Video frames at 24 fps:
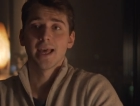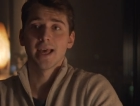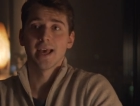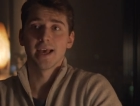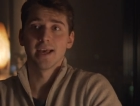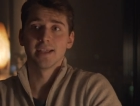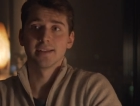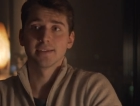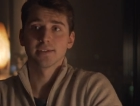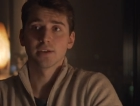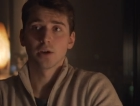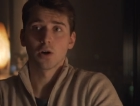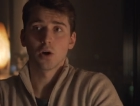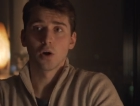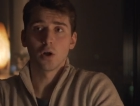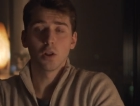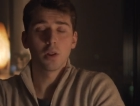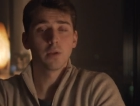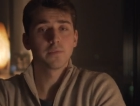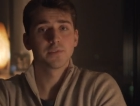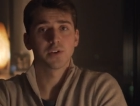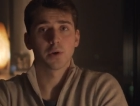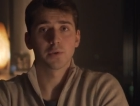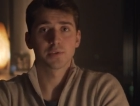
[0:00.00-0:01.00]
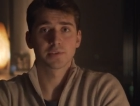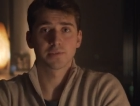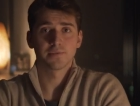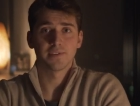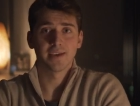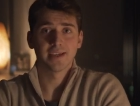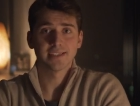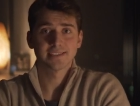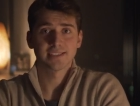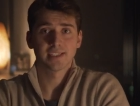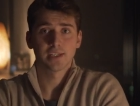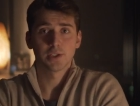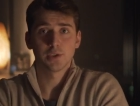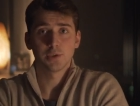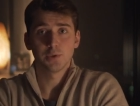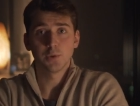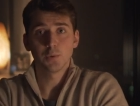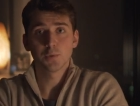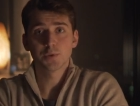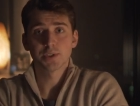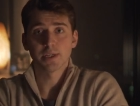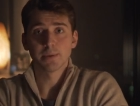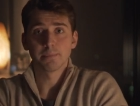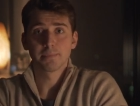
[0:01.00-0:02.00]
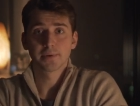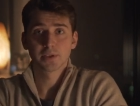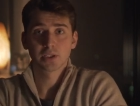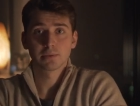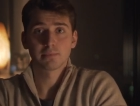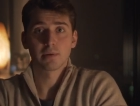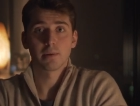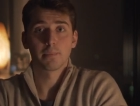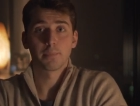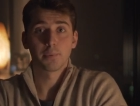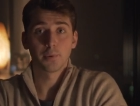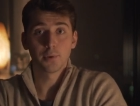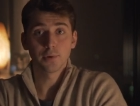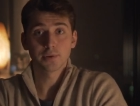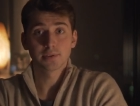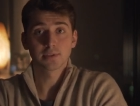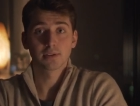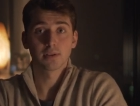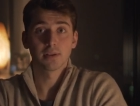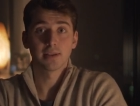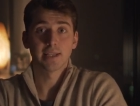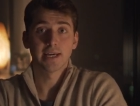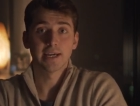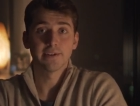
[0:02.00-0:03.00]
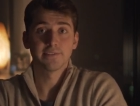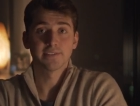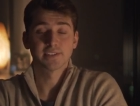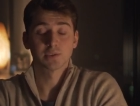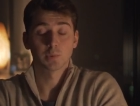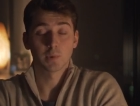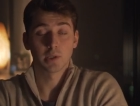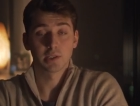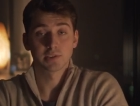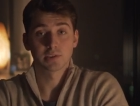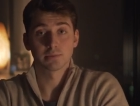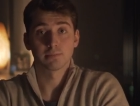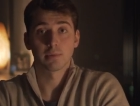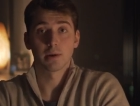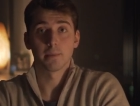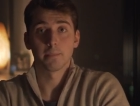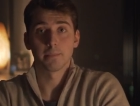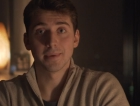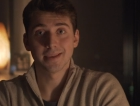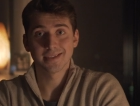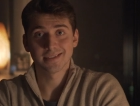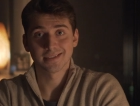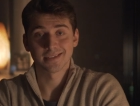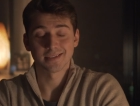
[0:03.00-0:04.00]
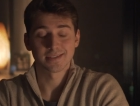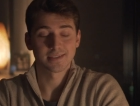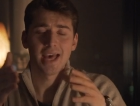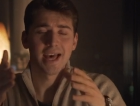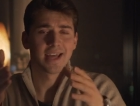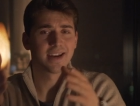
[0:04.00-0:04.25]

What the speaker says: And all of those things had a huge impact on my personal life as well as on my business.